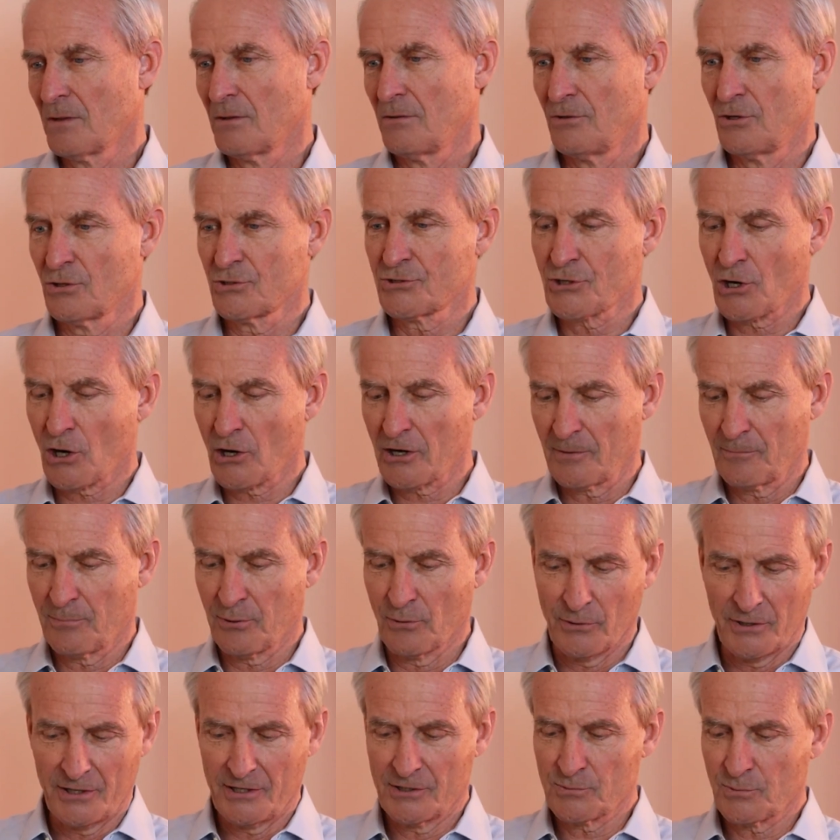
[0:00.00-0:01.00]
your starting
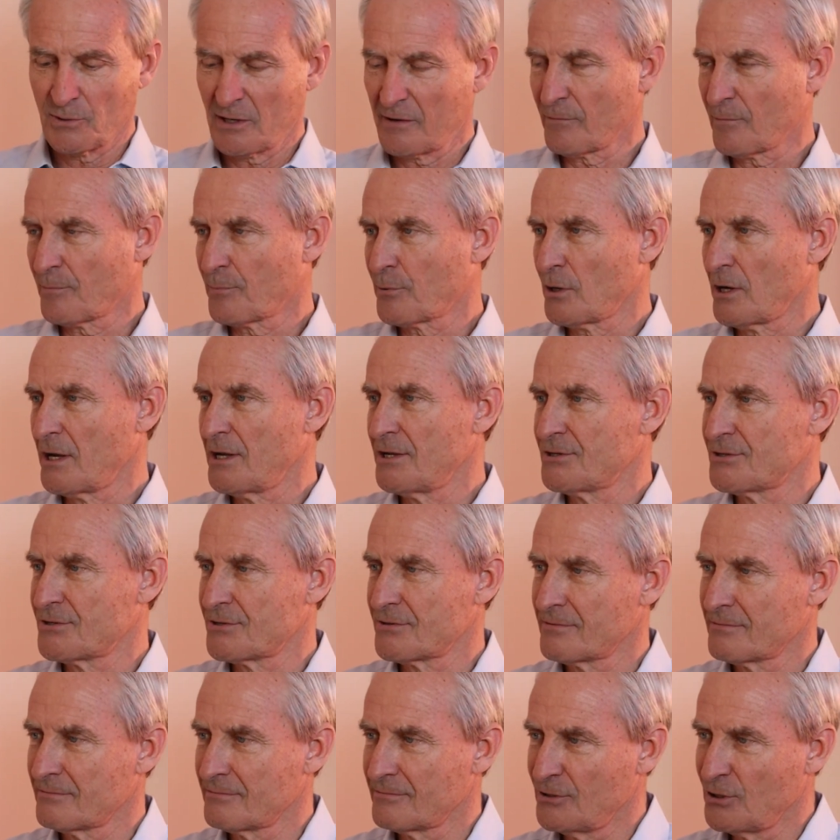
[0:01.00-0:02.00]
point is whatever
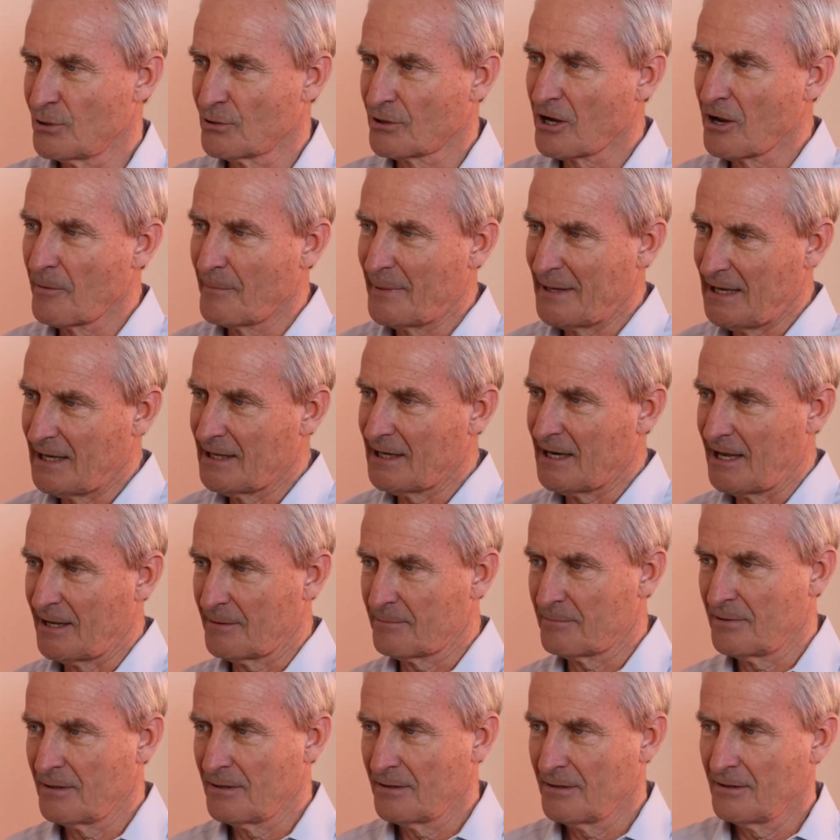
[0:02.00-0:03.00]
price you're coming in at.
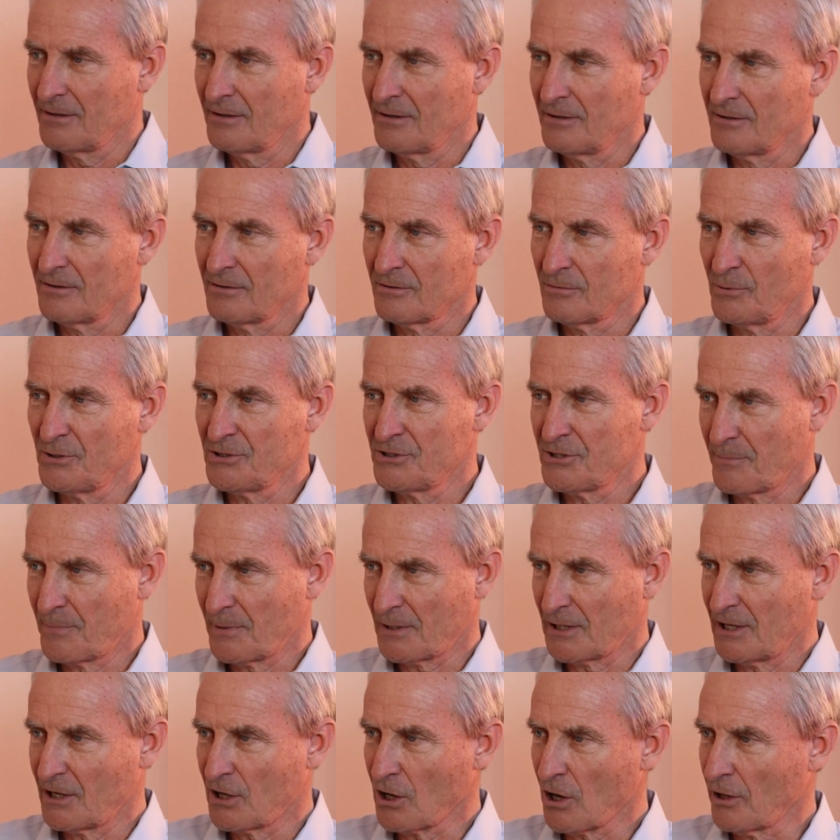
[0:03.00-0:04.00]
We
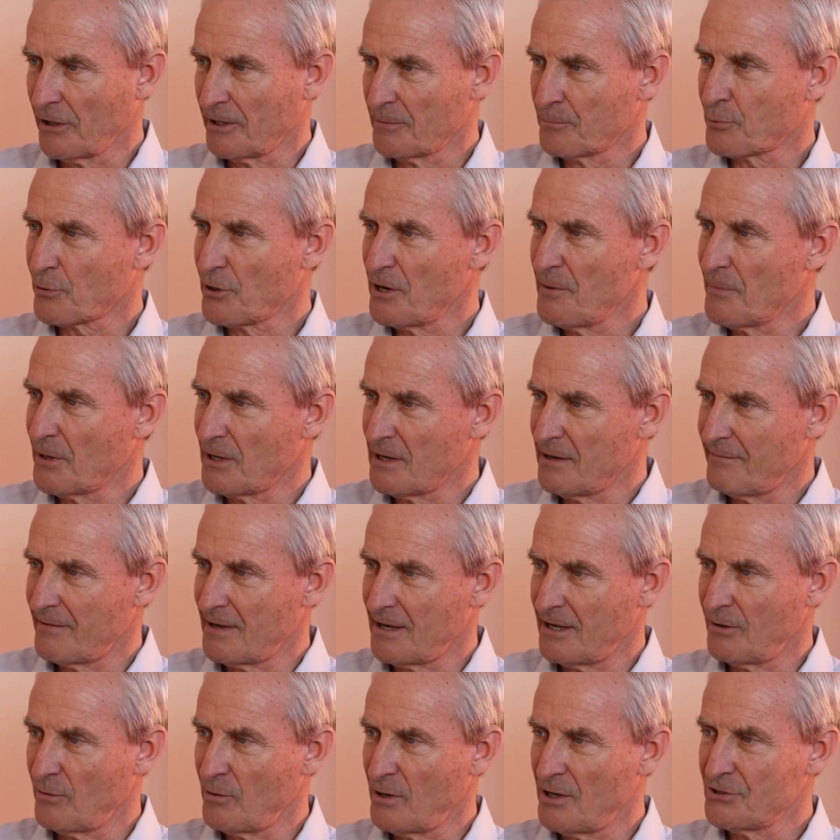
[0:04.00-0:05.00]
typically call it pre-money
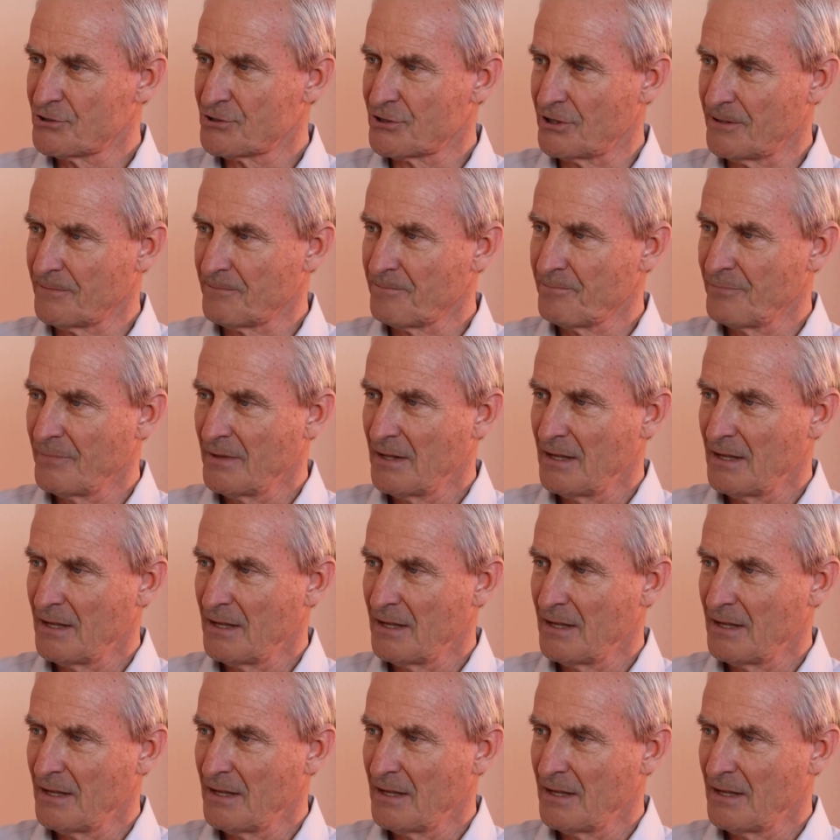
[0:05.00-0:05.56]
valuation.